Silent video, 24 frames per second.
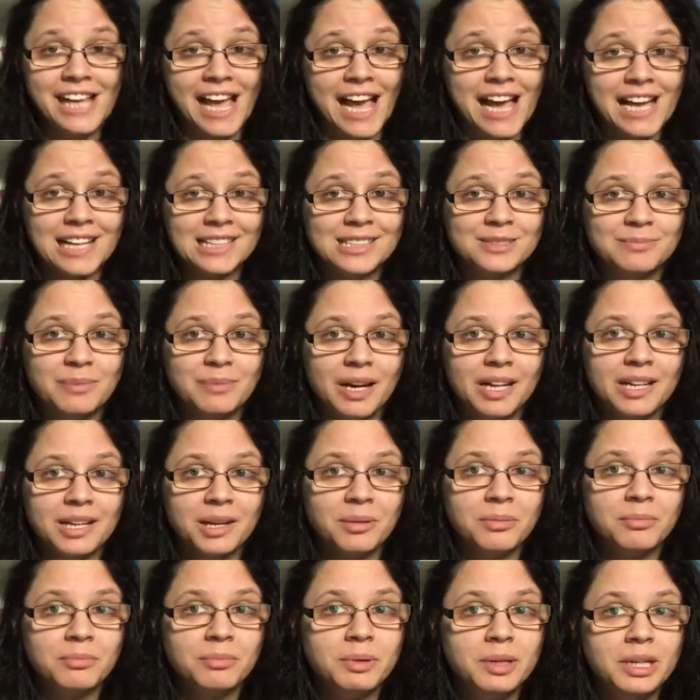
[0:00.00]
yeah, it's
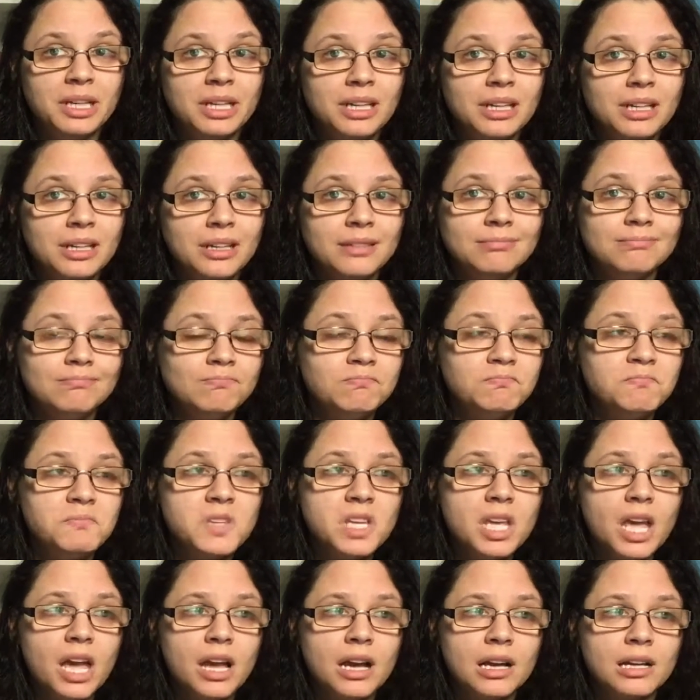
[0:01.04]
budding. But um,
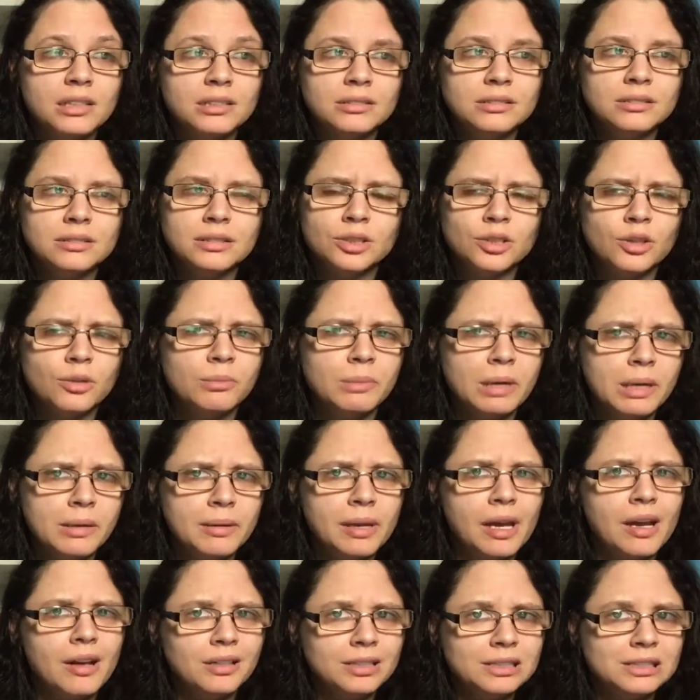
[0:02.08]
yeah, so
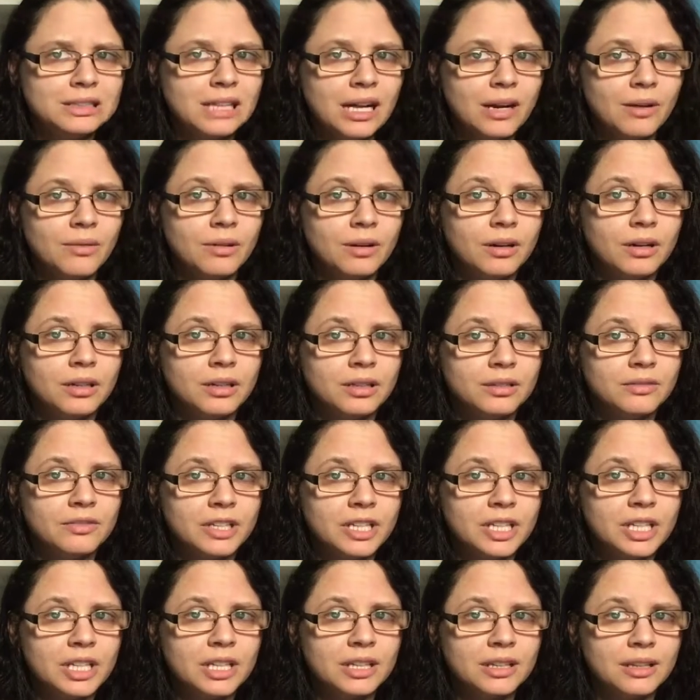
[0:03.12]
maybe I'll start uh,
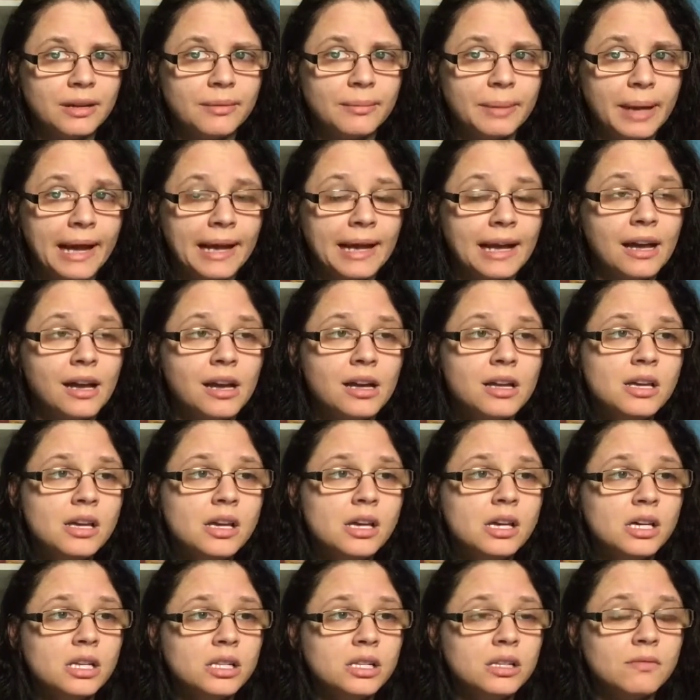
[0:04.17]
reading the manga.
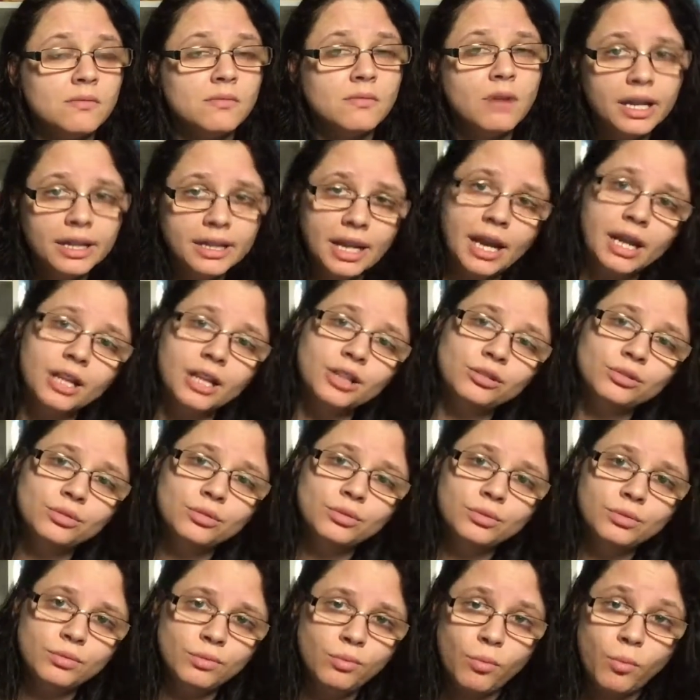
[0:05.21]
The one that I
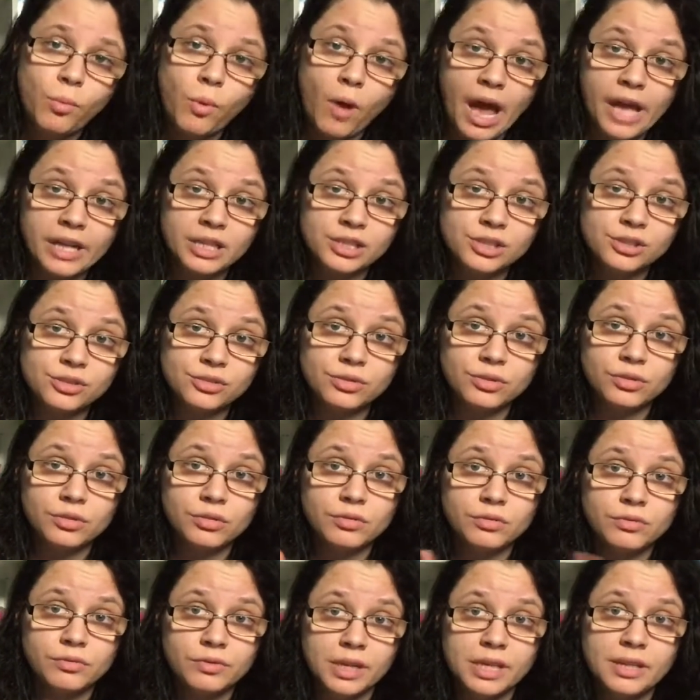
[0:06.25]
do want
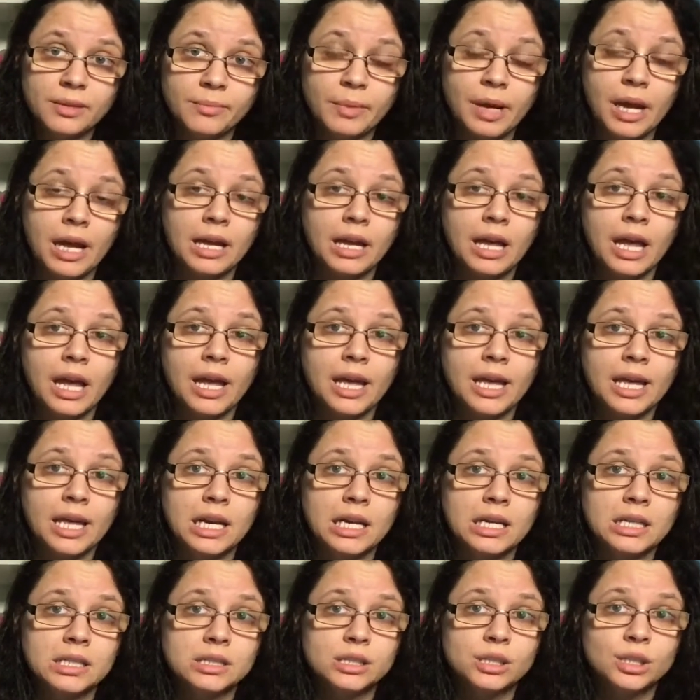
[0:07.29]
to read the manga,
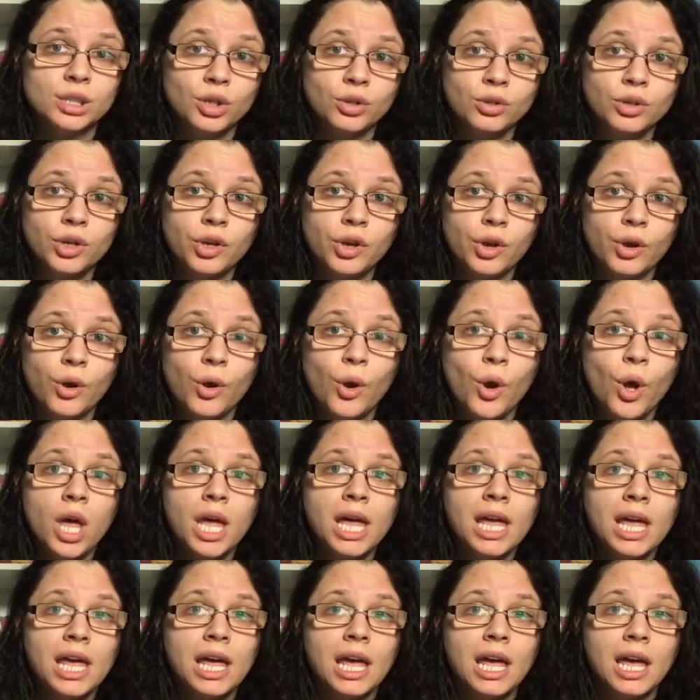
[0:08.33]
it is Yu-Gi-Oh!
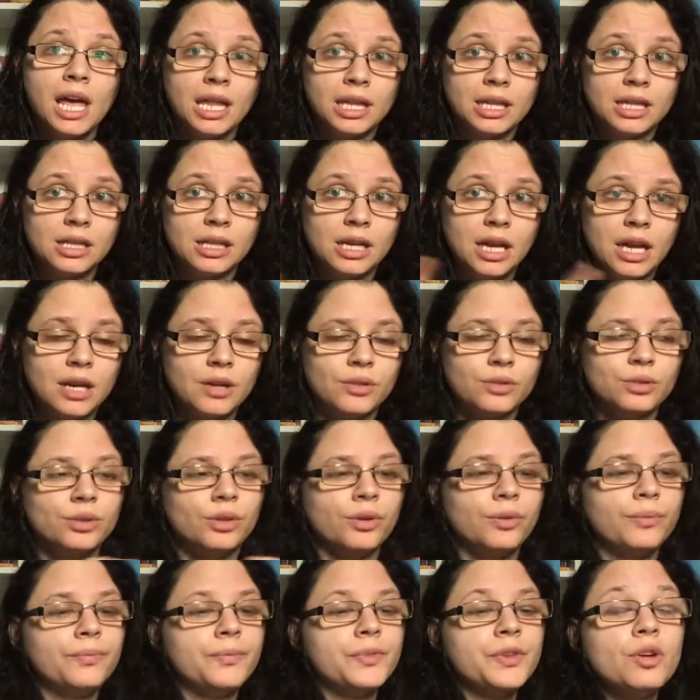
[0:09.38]
And the
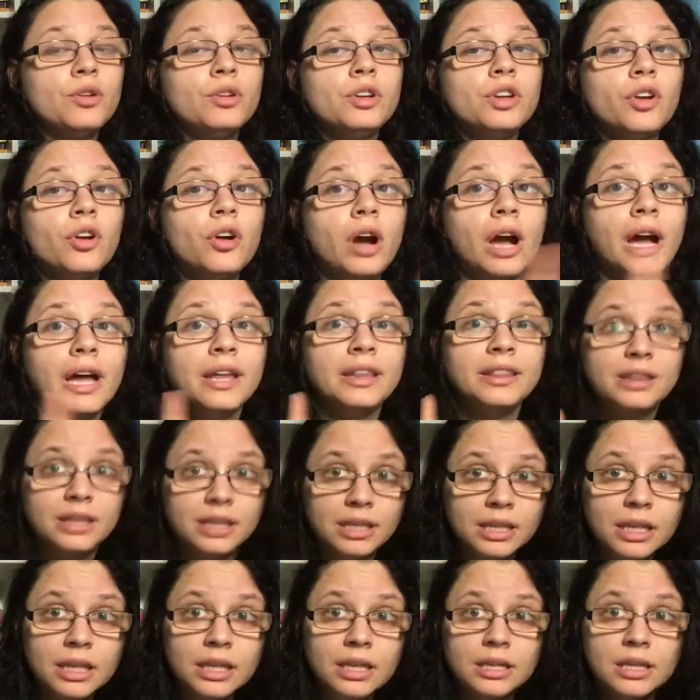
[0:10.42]
Naruto. Yu-Gi-Oh! I
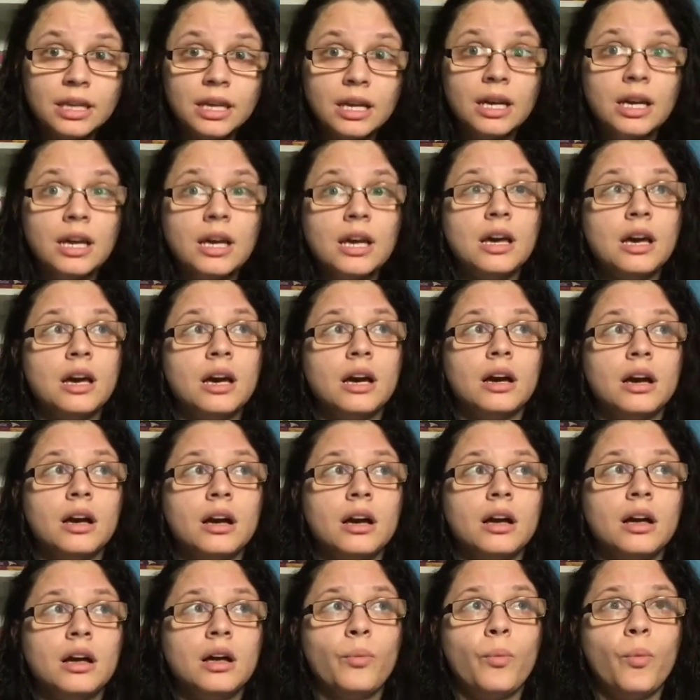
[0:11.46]
did
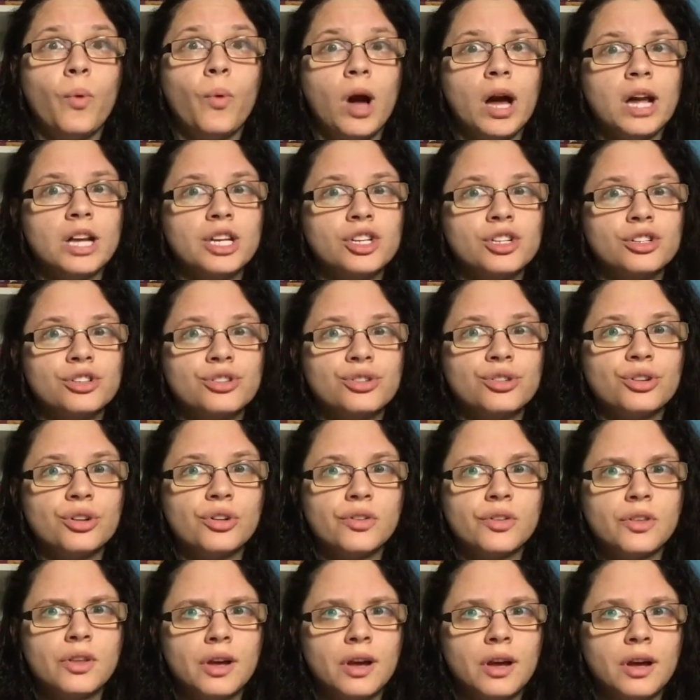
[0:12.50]
uh, watch
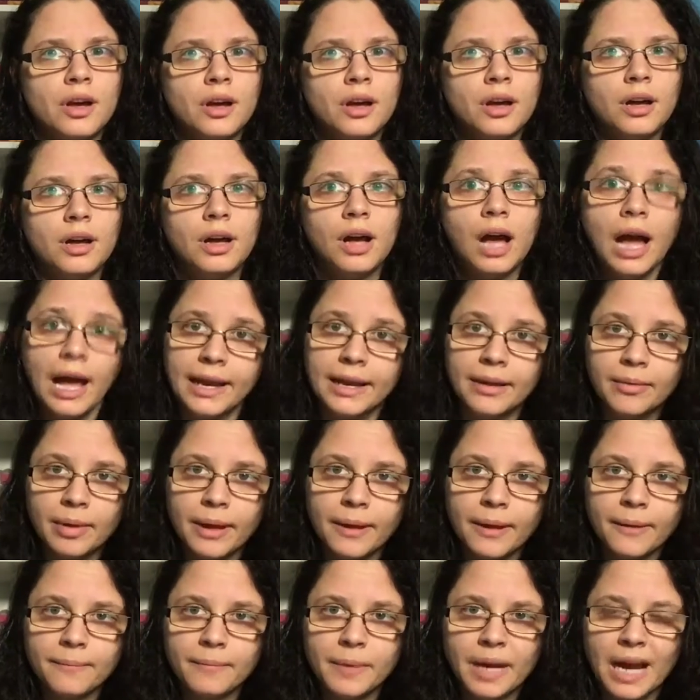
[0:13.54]
the
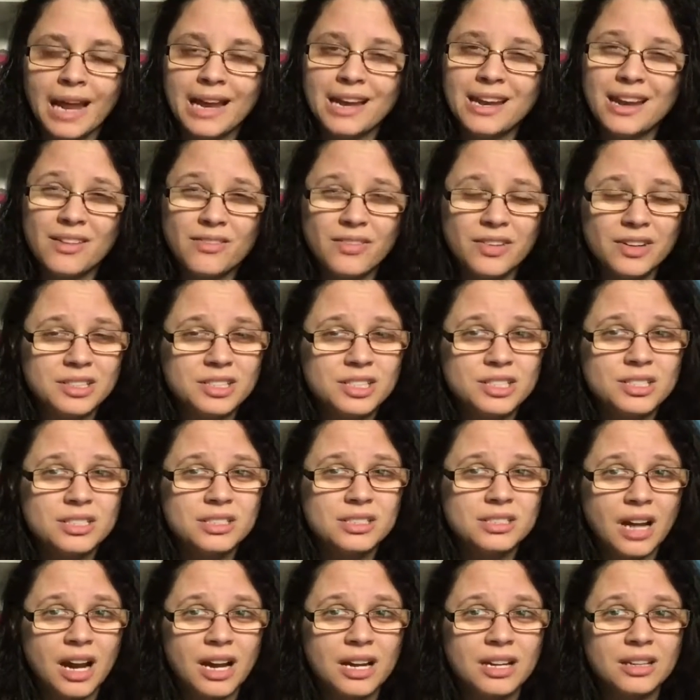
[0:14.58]
anime, but I never
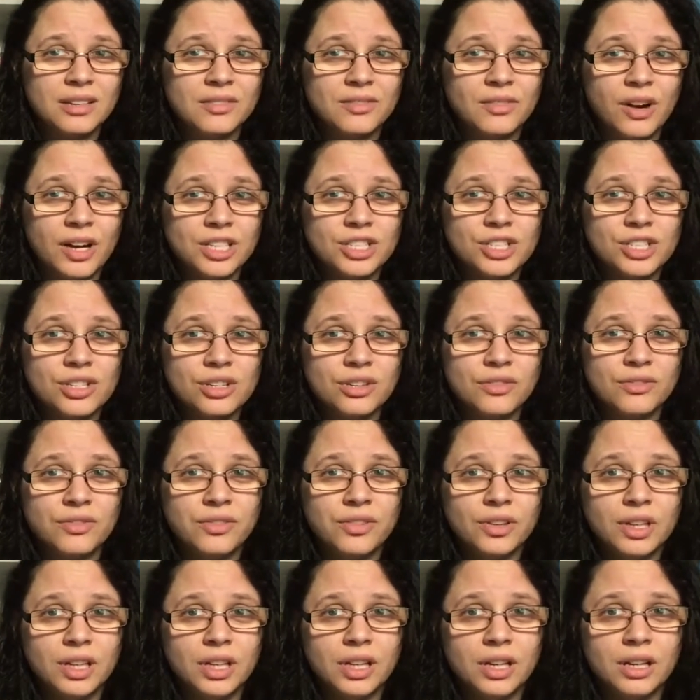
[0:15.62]
started watching
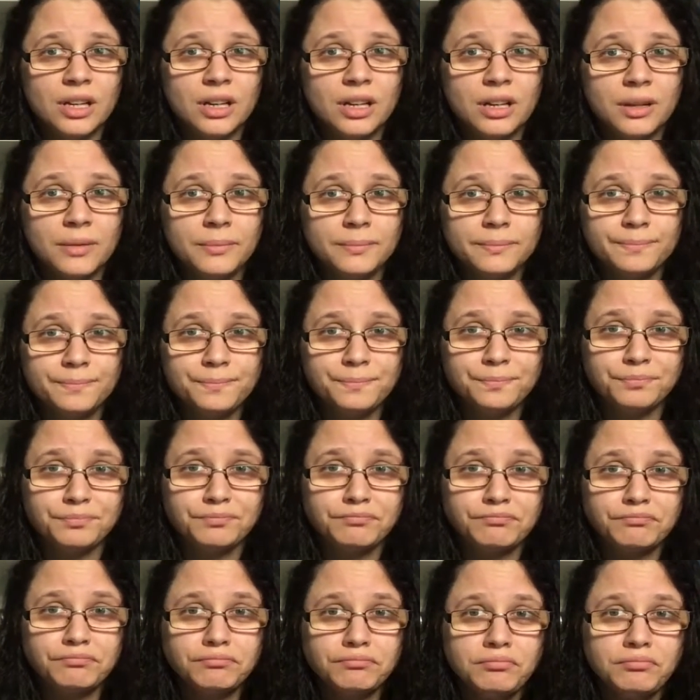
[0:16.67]
for the um,